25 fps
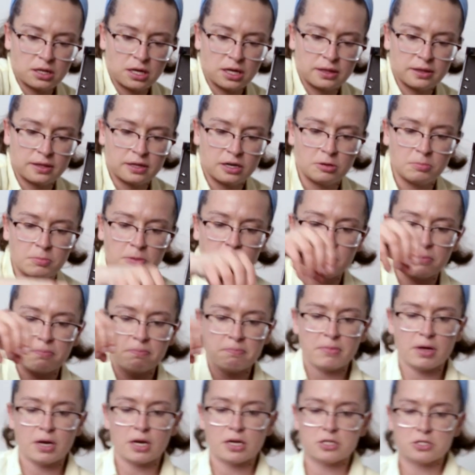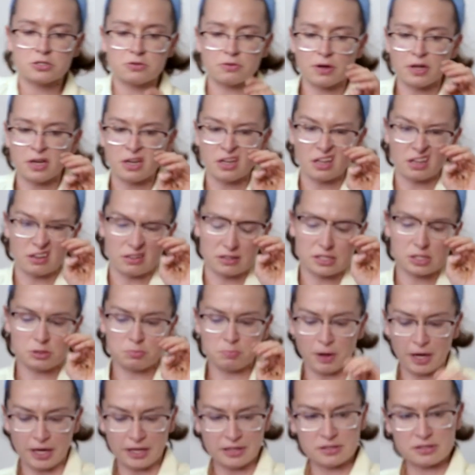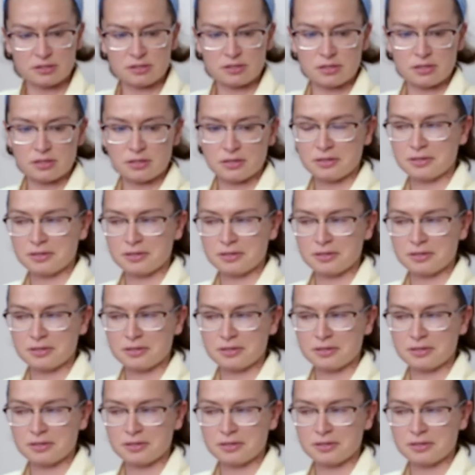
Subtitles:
A little bit of Mediterranean spice.